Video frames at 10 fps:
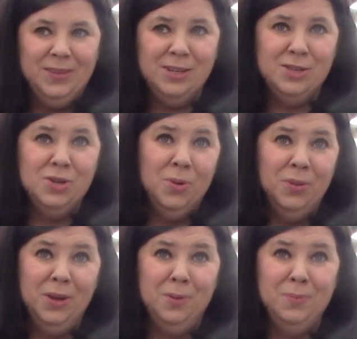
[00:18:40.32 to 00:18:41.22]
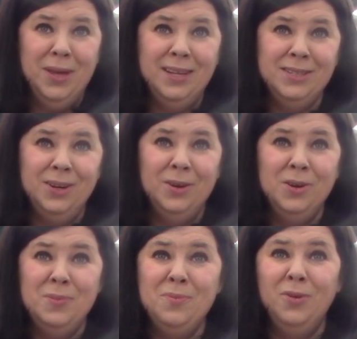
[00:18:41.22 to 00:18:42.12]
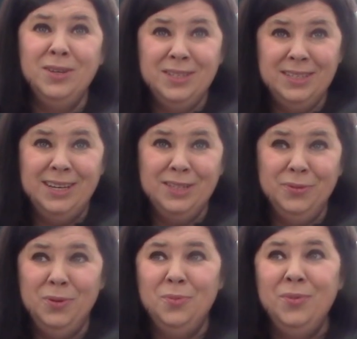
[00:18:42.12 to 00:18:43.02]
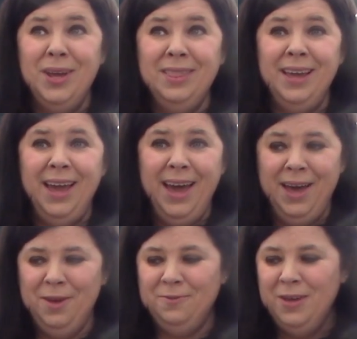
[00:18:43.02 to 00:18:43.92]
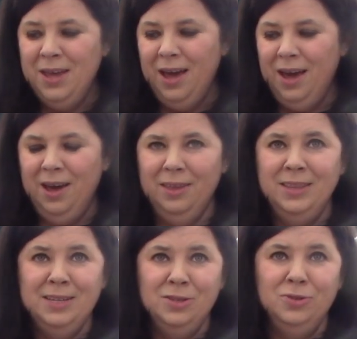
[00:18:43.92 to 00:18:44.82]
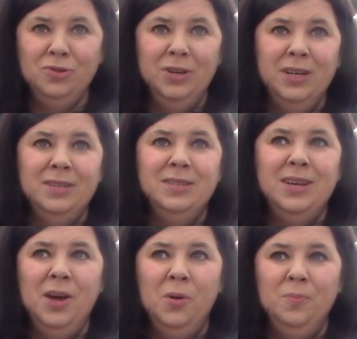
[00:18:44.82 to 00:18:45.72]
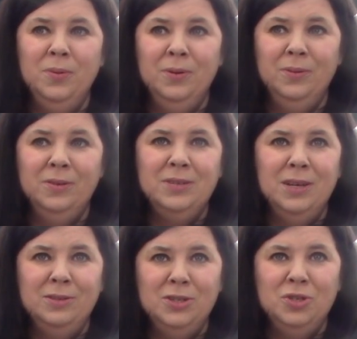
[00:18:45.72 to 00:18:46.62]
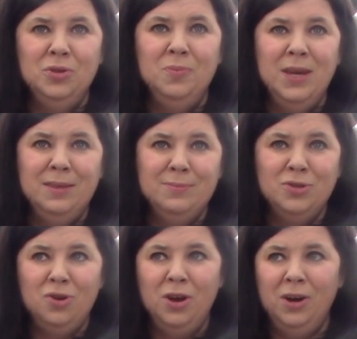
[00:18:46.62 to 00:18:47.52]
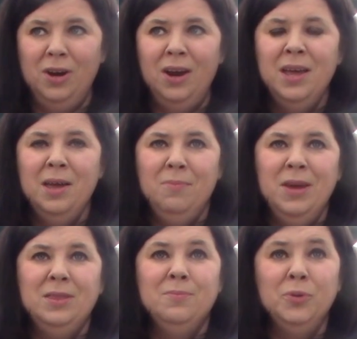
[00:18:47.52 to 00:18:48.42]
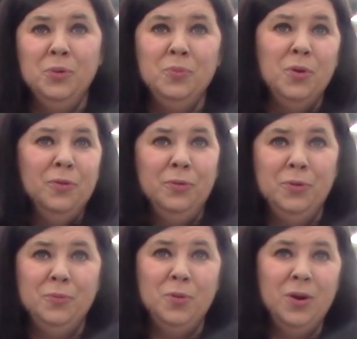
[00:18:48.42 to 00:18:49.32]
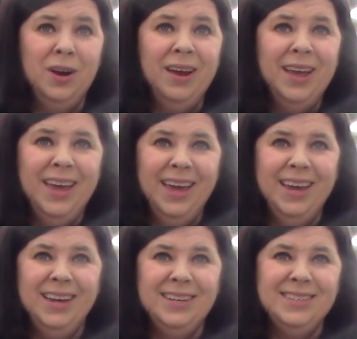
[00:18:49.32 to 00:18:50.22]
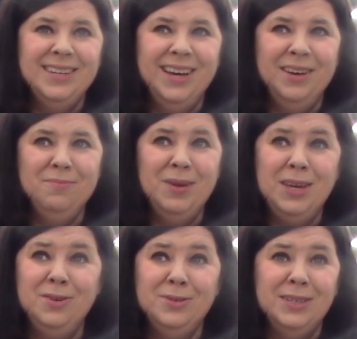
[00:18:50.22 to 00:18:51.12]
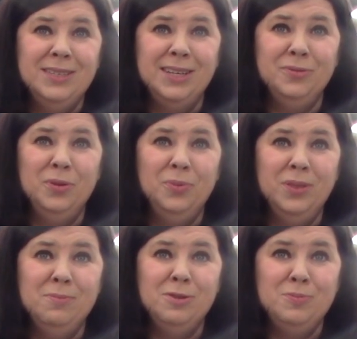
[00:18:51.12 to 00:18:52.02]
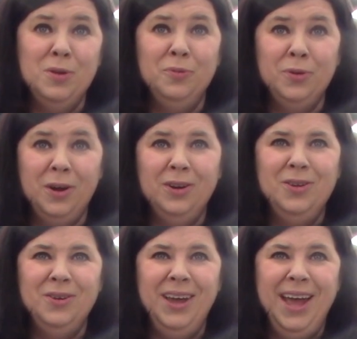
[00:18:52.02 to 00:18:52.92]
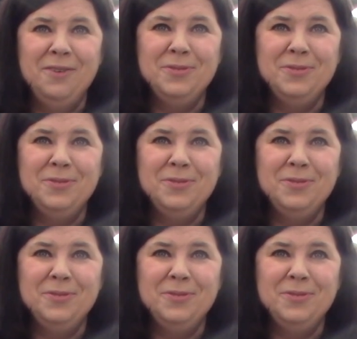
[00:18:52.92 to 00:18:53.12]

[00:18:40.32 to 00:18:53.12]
Just know that your plants are going to be more successful when they have these nutrients to help build their cell tissue, make them stronger, make them bloom more, fruit more, and make you successful with the most beautiful garden you can have.